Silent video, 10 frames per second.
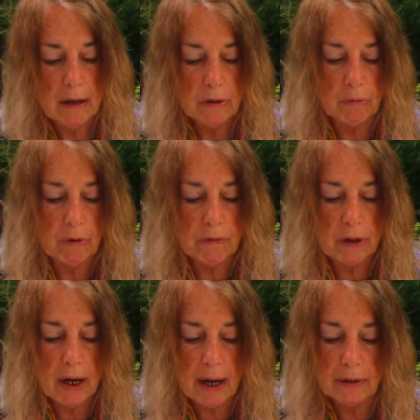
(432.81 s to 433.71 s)
the River
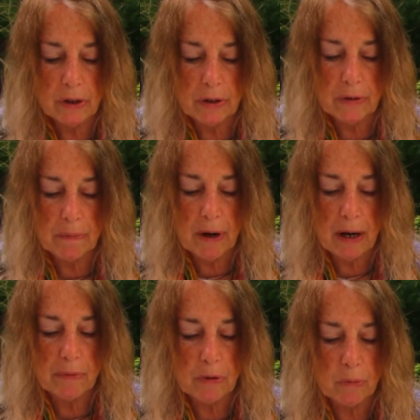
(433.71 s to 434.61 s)
Ganges,
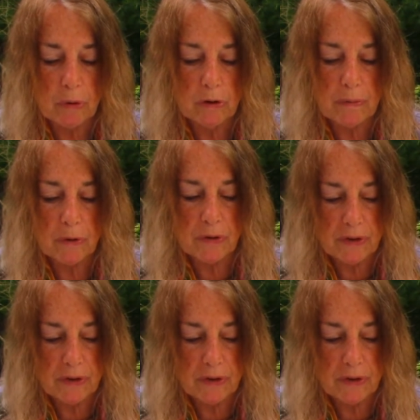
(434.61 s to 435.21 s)
perhaps the world's most